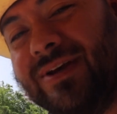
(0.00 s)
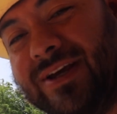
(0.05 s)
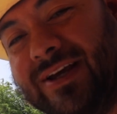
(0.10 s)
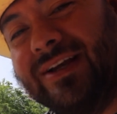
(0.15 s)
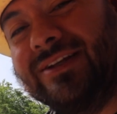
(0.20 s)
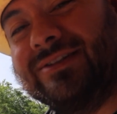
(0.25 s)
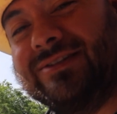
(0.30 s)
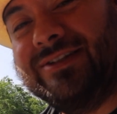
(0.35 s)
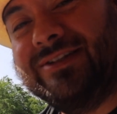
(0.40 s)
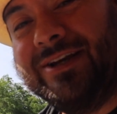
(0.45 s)

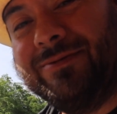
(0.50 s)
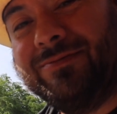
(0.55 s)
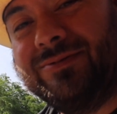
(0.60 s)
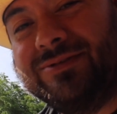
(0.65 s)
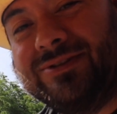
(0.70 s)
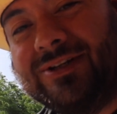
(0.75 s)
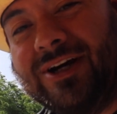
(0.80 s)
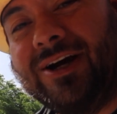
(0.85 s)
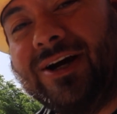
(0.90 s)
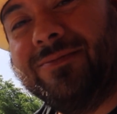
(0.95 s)
Pits
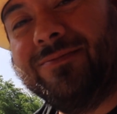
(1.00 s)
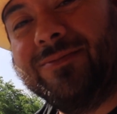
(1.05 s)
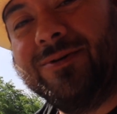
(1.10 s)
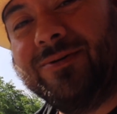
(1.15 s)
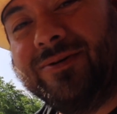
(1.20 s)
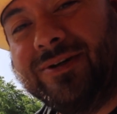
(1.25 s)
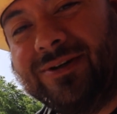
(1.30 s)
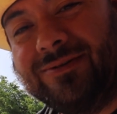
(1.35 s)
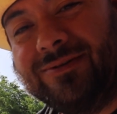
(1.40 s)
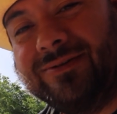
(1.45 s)
tabletop
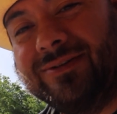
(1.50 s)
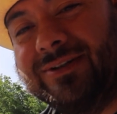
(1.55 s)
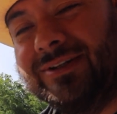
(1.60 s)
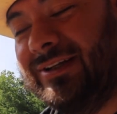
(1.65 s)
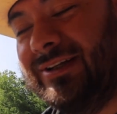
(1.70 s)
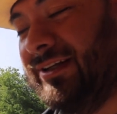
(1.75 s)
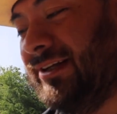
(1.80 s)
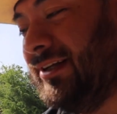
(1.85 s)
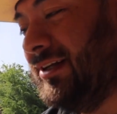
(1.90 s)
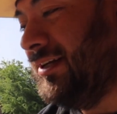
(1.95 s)
grill.
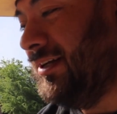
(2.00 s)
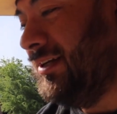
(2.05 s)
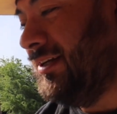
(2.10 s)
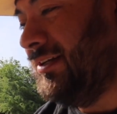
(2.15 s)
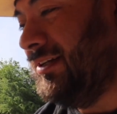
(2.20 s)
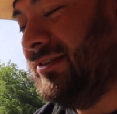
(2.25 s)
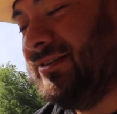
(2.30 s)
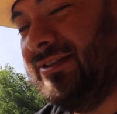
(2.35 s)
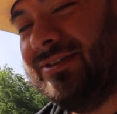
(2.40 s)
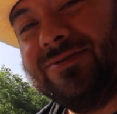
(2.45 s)

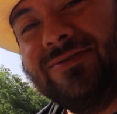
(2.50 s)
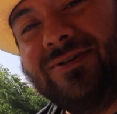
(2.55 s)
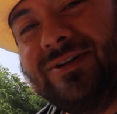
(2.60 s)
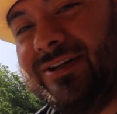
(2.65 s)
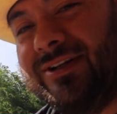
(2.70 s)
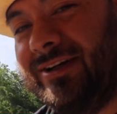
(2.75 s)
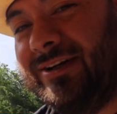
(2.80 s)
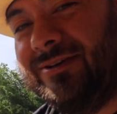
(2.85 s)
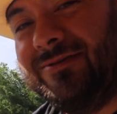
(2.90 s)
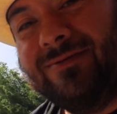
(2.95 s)
Just gonna
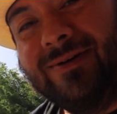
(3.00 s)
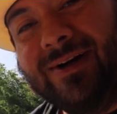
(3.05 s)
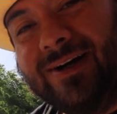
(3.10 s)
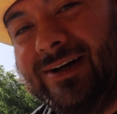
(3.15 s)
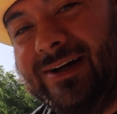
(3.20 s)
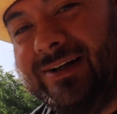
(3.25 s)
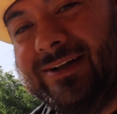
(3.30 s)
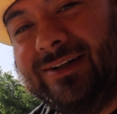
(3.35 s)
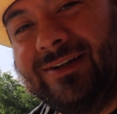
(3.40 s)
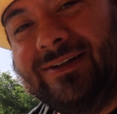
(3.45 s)
let it
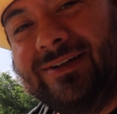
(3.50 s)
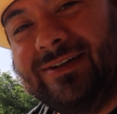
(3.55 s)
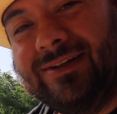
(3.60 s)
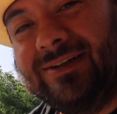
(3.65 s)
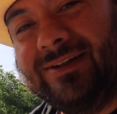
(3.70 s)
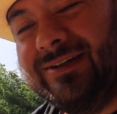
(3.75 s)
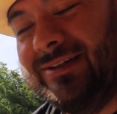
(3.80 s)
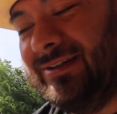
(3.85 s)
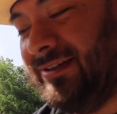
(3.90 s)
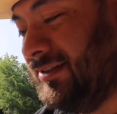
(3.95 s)
ride.
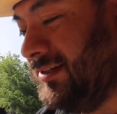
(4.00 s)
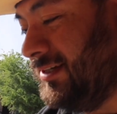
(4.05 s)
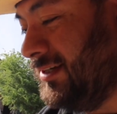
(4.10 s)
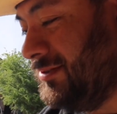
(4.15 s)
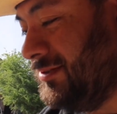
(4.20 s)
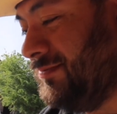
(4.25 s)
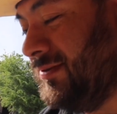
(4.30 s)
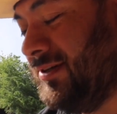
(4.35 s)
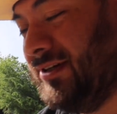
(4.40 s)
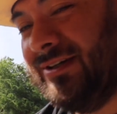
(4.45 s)

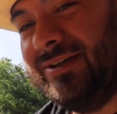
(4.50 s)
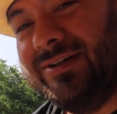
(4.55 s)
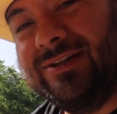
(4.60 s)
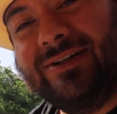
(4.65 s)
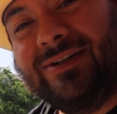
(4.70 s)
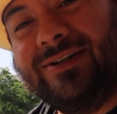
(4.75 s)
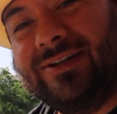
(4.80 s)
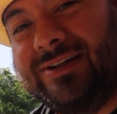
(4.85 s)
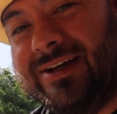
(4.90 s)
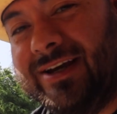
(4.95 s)
It's been a
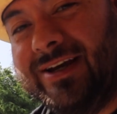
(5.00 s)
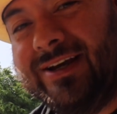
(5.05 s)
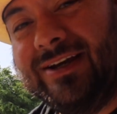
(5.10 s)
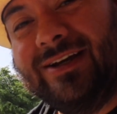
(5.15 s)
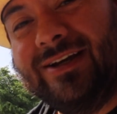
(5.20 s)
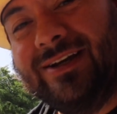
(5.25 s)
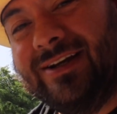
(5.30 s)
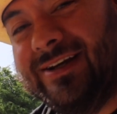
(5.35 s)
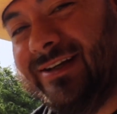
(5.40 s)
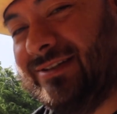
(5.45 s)
good
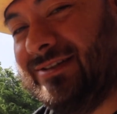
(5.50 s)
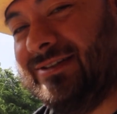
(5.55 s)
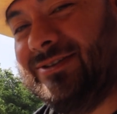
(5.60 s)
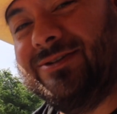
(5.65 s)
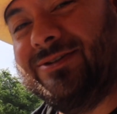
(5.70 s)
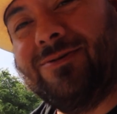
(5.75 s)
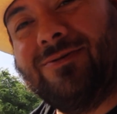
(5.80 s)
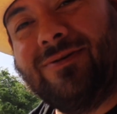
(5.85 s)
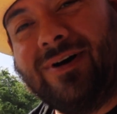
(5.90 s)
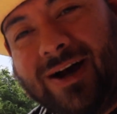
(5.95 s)
day. It's
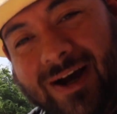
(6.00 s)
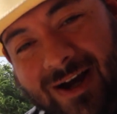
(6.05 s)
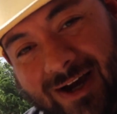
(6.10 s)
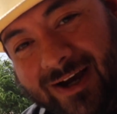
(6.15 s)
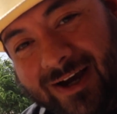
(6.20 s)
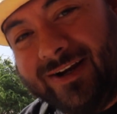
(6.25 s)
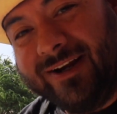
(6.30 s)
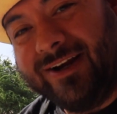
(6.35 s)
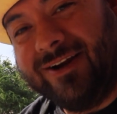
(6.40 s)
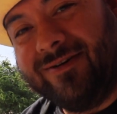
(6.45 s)
so
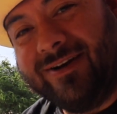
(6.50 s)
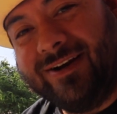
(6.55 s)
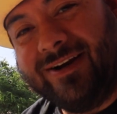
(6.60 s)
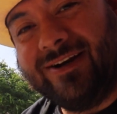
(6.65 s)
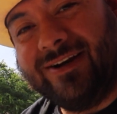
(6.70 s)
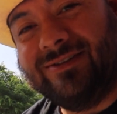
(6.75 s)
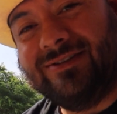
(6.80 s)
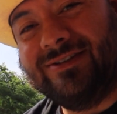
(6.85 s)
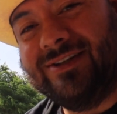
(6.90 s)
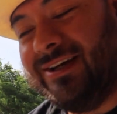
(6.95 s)
hot here right
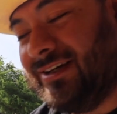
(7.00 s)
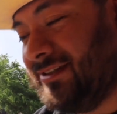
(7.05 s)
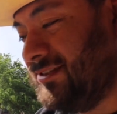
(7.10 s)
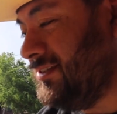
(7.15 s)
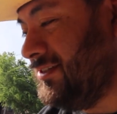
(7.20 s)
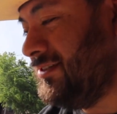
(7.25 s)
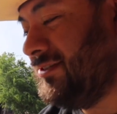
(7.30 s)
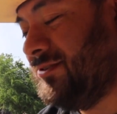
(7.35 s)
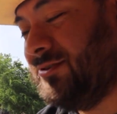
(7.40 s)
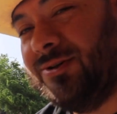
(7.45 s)
now,
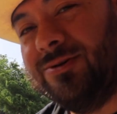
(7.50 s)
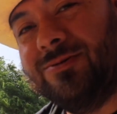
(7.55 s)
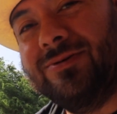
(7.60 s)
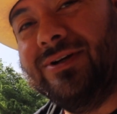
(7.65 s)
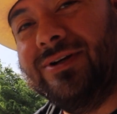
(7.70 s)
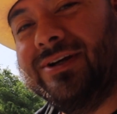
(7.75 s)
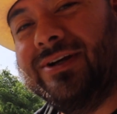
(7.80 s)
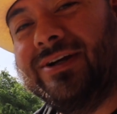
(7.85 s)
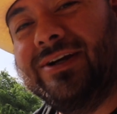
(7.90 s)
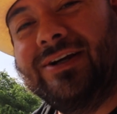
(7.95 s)
Texas, so
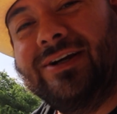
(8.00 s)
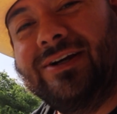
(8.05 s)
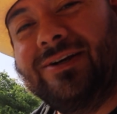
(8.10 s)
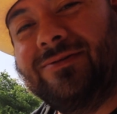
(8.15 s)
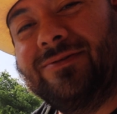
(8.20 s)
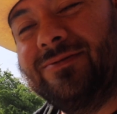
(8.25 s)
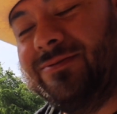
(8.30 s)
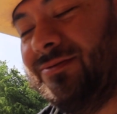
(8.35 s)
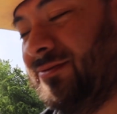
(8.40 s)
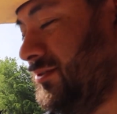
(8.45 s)

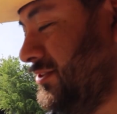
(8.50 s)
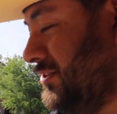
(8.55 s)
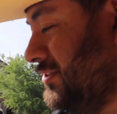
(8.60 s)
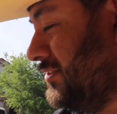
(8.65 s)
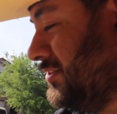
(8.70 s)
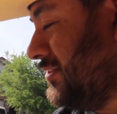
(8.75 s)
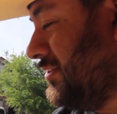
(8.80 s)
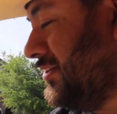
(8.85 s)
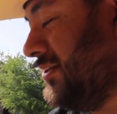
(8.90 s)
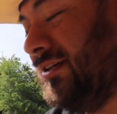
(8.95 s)
we're
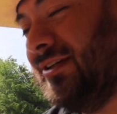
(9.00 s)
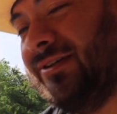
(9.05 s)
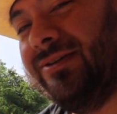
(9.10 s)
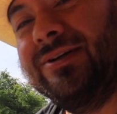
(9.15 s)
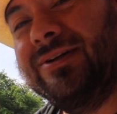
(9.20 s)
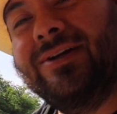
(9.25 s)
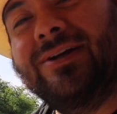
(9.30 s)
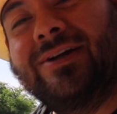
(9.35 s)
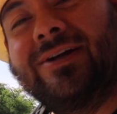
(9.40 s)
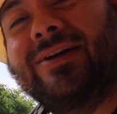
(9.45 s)
just gonna
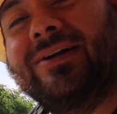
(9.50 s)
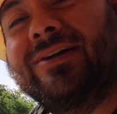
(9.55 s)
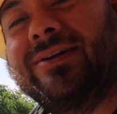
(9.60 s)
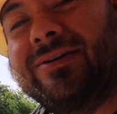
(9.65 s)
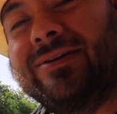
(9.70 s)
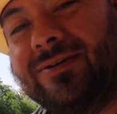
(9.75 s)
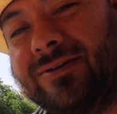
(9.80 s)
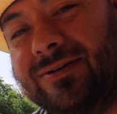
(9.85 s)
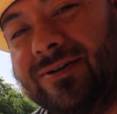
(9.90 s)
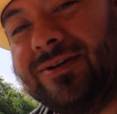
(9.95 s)

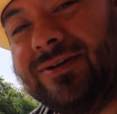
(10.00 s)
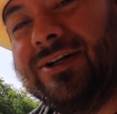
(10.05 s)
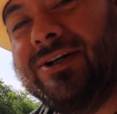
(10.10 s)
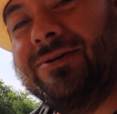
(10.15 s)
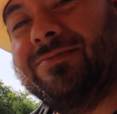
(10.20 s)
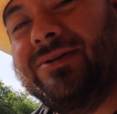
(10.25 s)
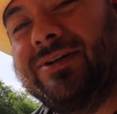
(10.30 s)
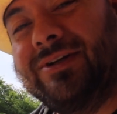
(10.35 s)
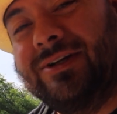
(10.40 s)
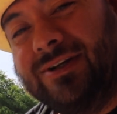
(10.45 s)
cook
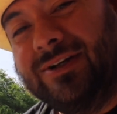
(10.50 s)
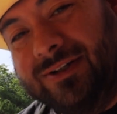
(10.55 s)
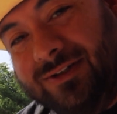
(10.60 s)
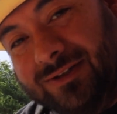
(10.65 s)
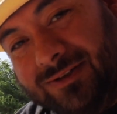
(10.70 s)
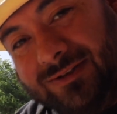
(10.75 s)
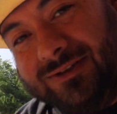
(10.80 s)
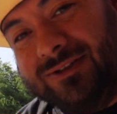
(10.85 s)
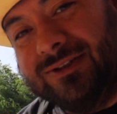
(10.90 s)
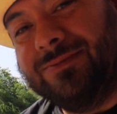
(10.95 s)
up
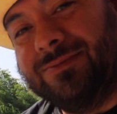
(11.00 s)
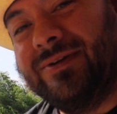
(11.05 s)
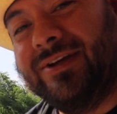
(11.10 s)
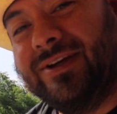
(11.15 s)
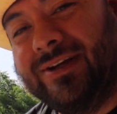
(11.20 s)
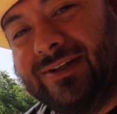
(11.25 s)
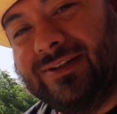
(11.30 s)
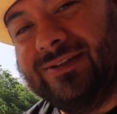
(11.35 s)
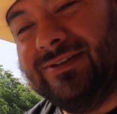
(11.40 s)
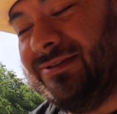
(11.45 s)
some
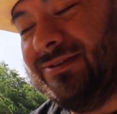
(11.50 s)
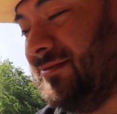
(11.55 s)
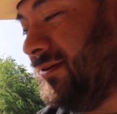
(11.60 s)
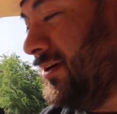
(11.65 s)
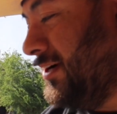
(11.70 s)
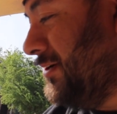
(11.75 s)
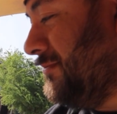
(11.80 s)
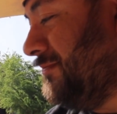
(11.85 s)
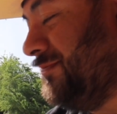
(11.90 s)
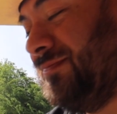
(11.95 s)
hens,
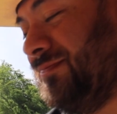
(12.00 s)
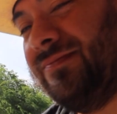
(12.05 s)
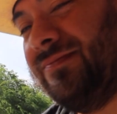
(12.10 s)
right?